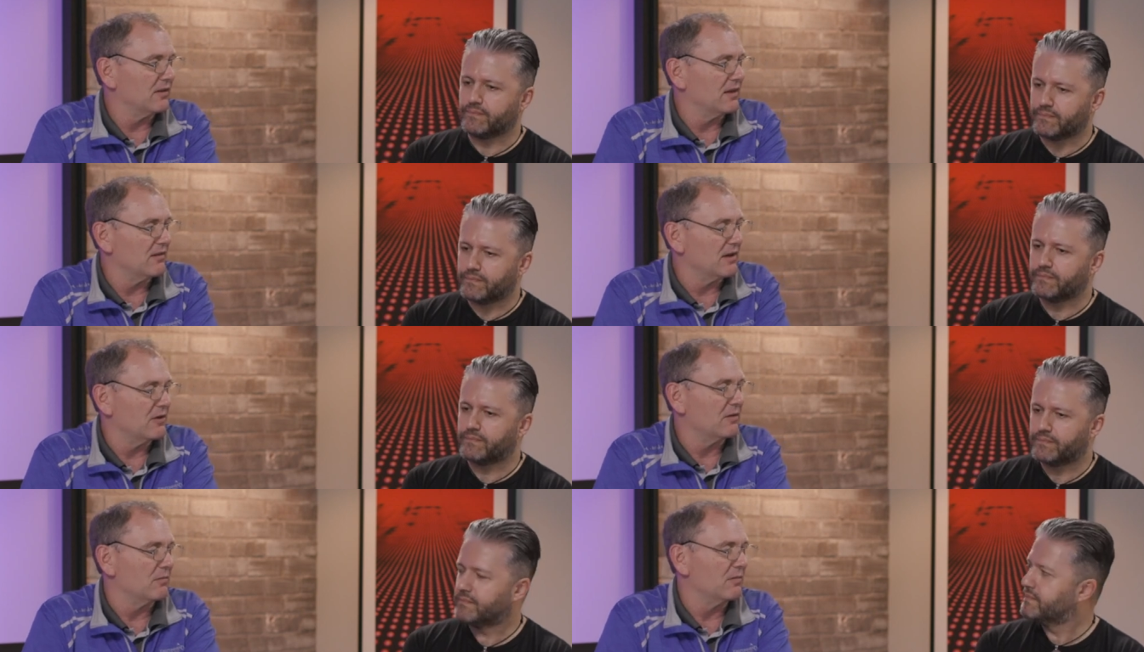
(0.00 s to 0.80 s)
Speaker 1: mm-hmm. then they
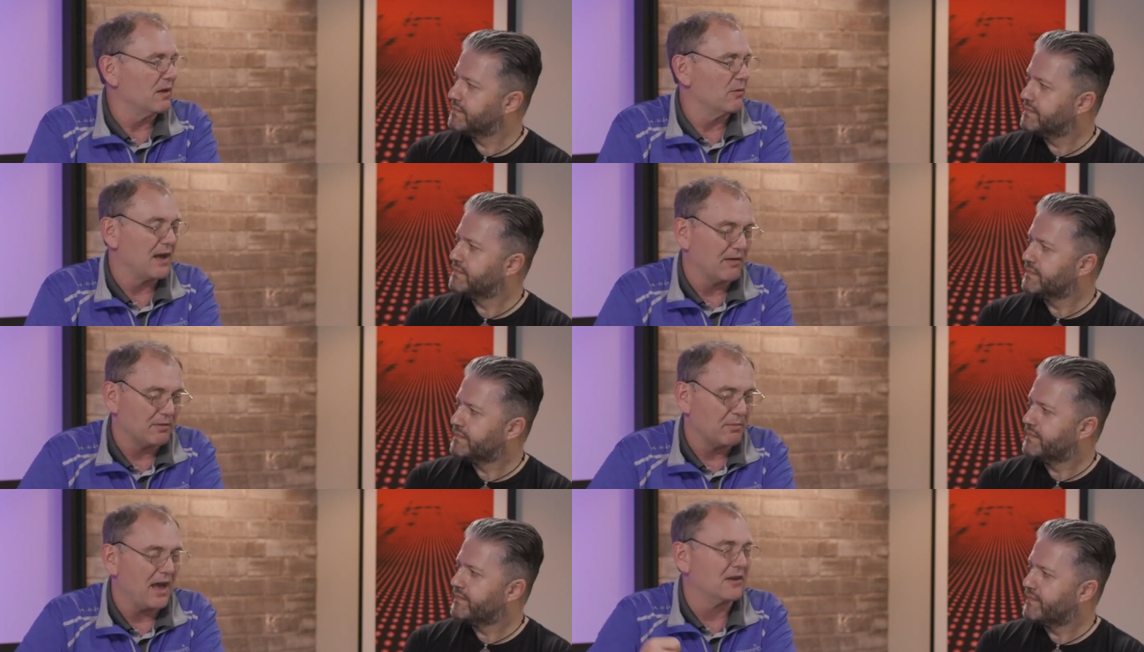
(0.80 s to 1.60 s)
couldn't. They would have to
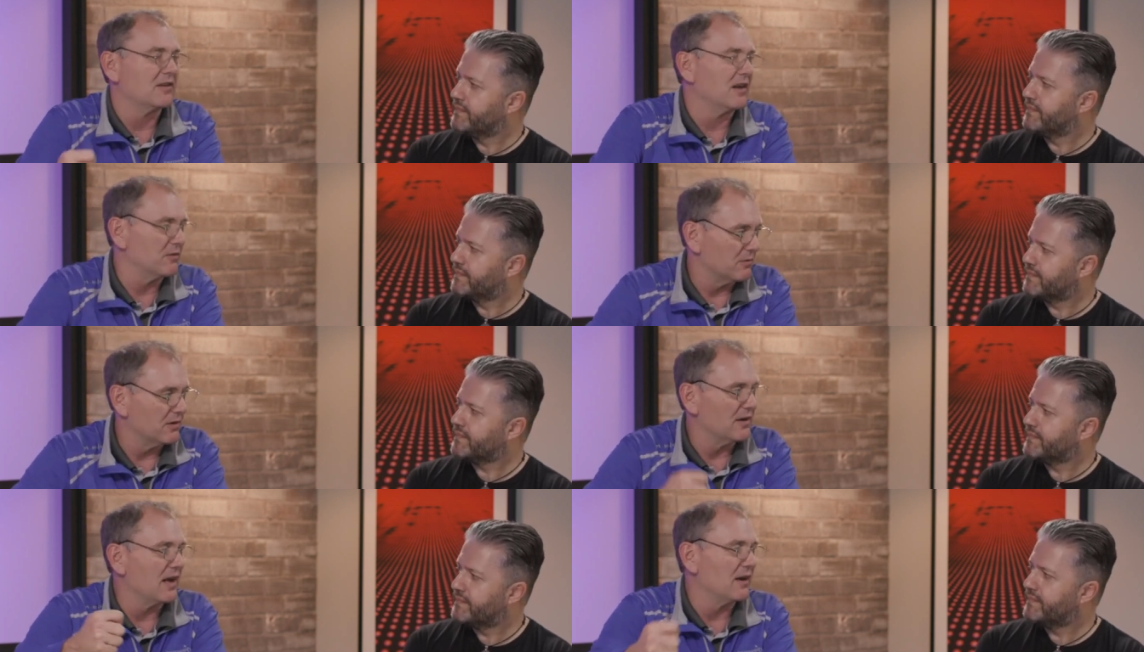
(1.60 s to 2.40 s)
paginate through the
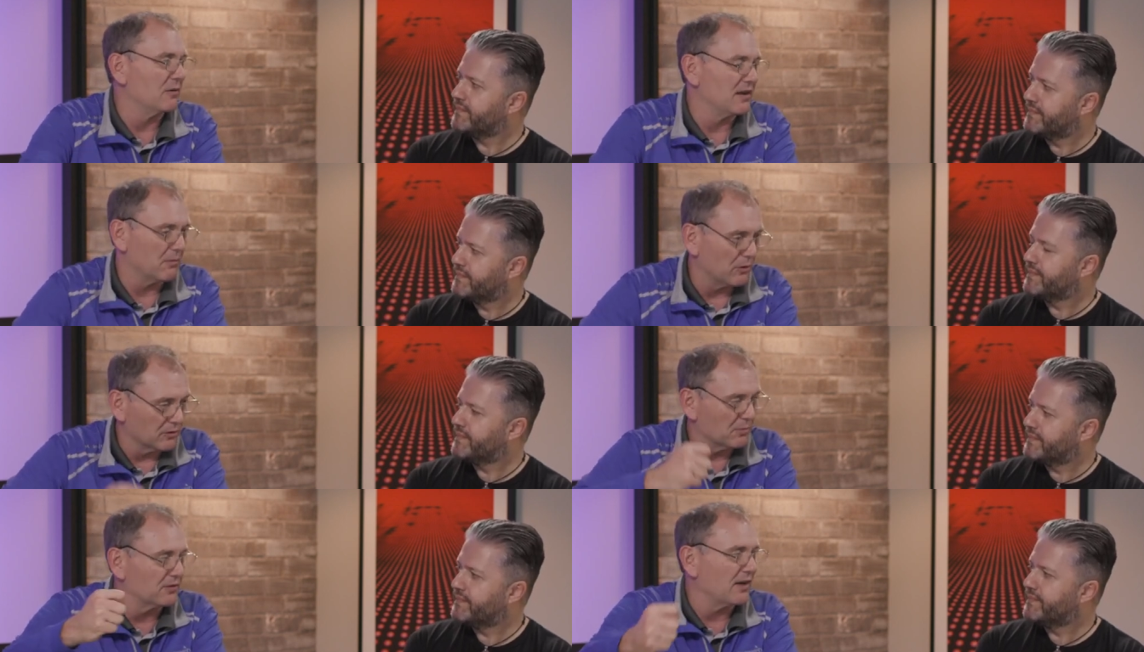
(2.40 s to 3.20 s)
data. It would take
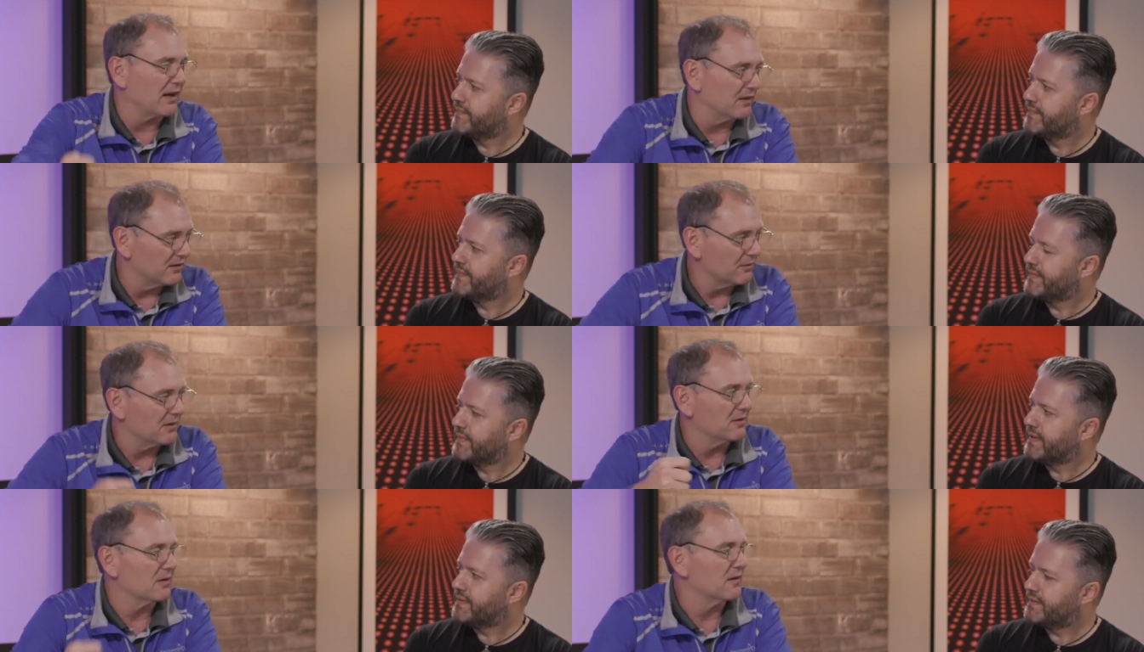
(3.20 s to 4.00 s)
multiple seconds to
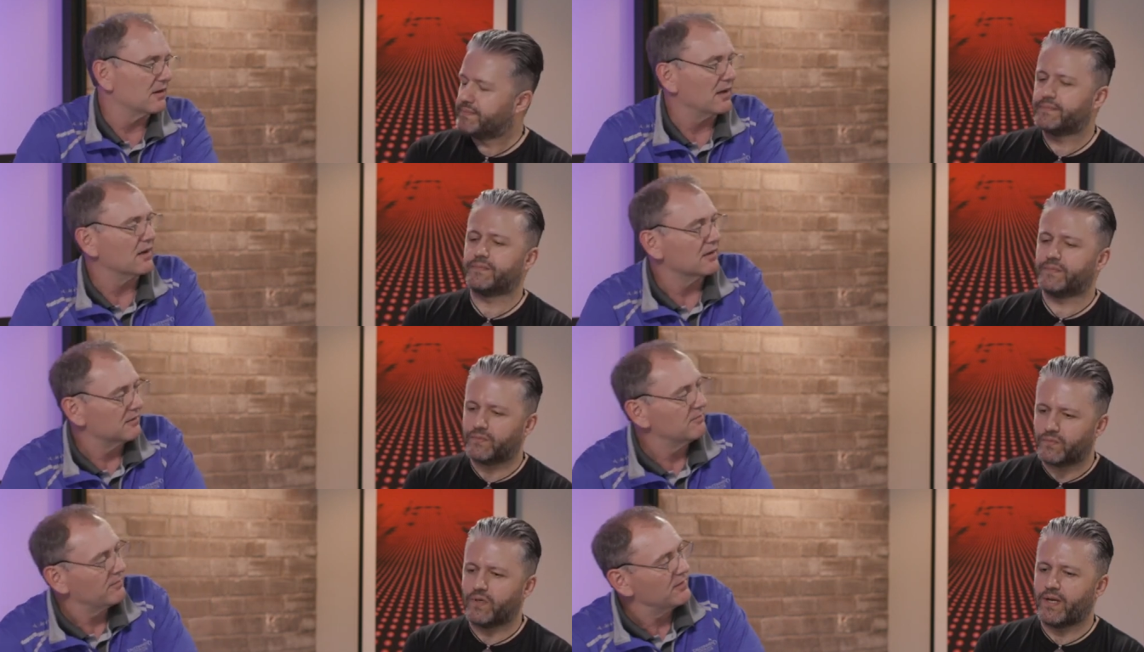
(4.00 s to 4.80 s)
return the data.
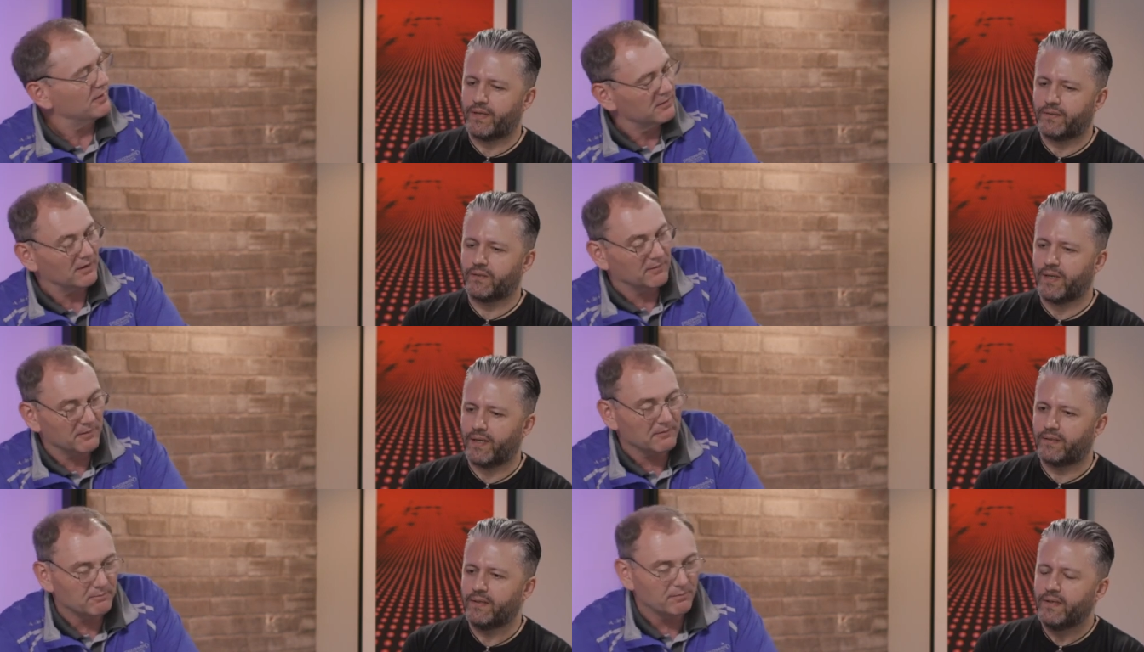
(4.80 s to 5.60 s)
Right, yeah. right.
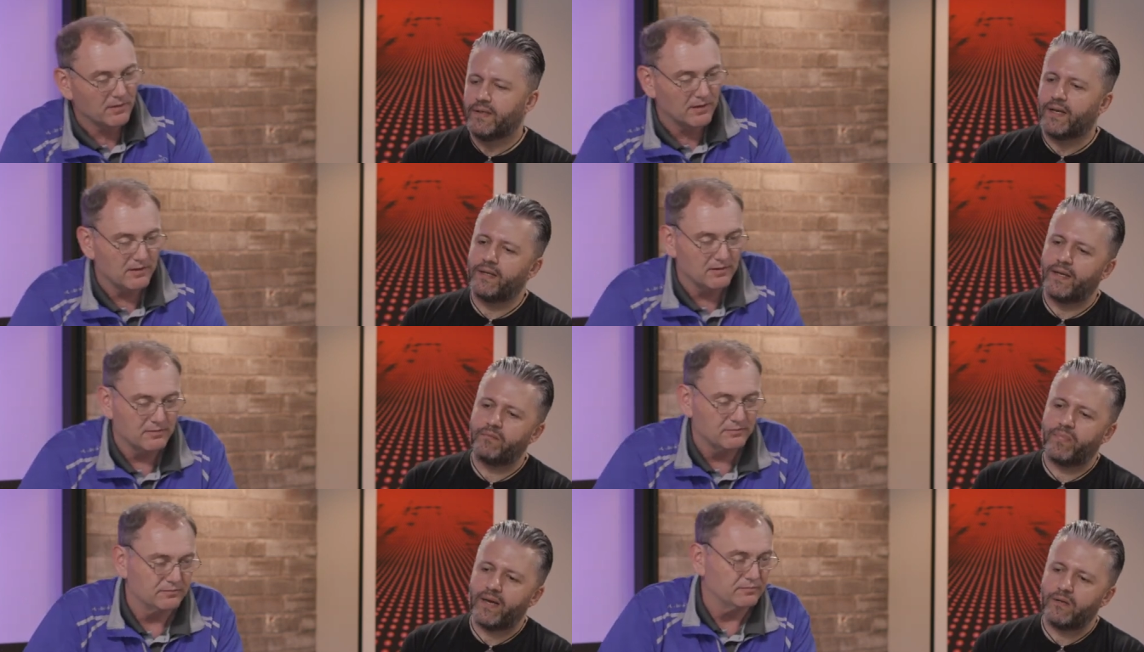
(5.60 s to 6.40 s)
Speaker 2: And and
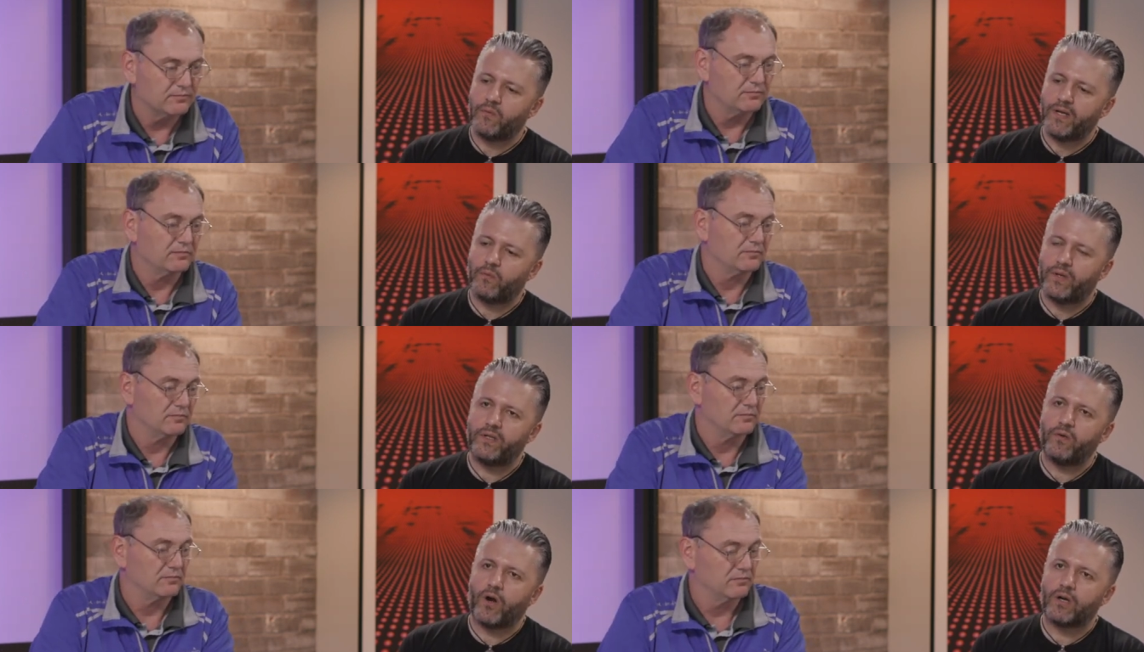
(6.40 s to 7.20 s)
by the way, when
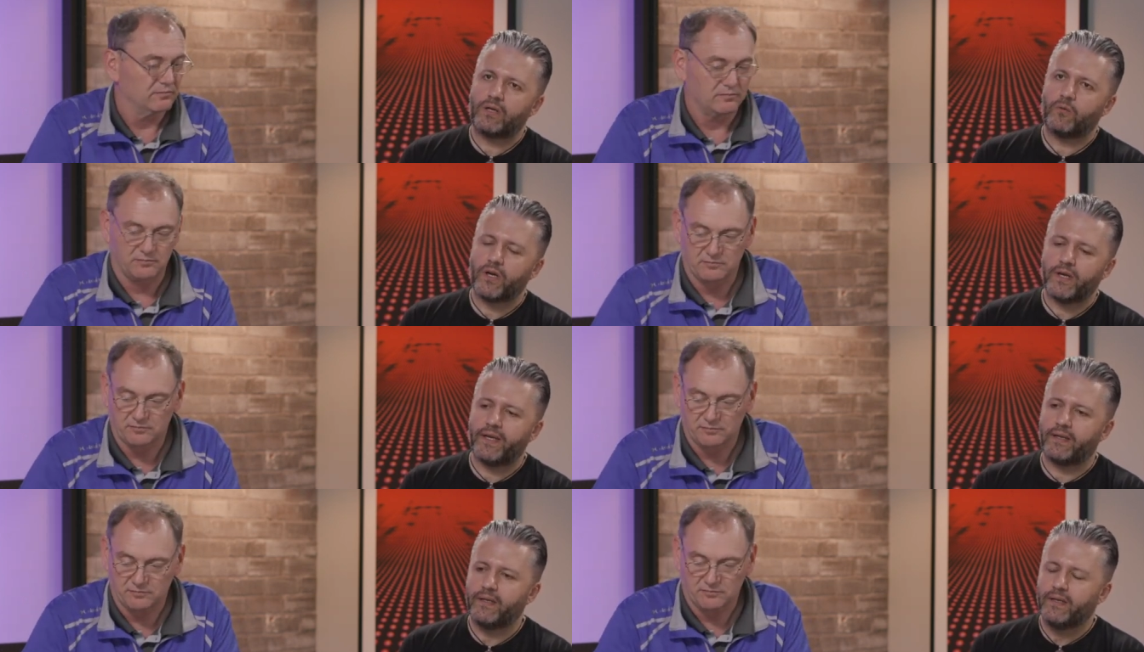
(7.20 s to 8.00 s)
you are
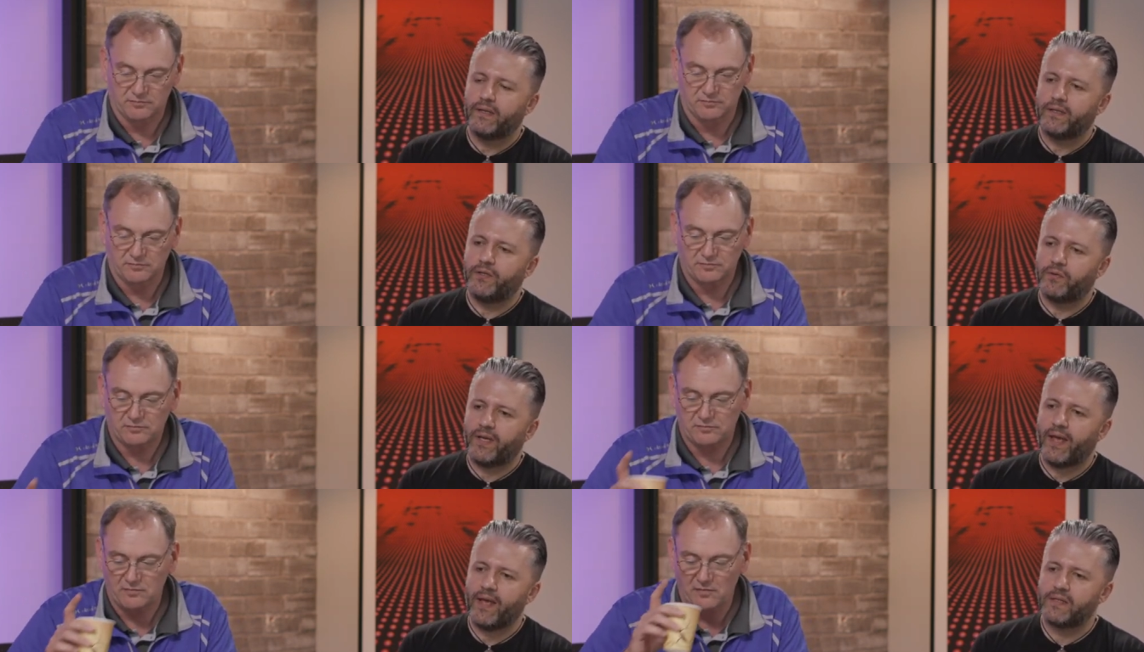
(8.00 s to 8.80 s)
querying, you
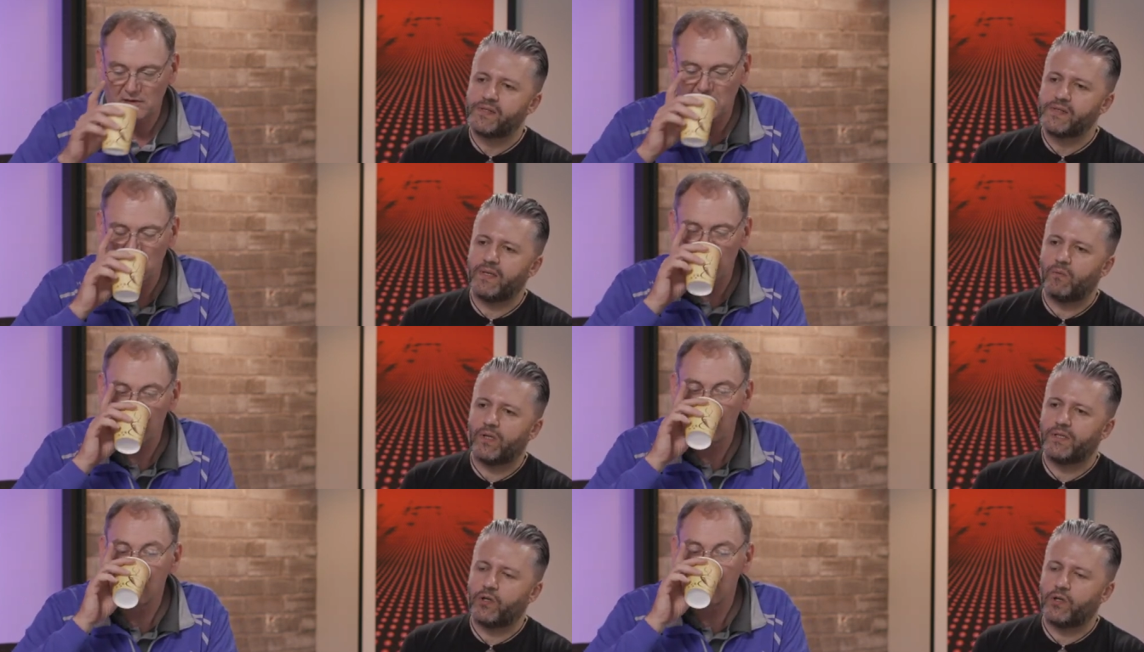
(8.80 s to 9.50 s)
can see what the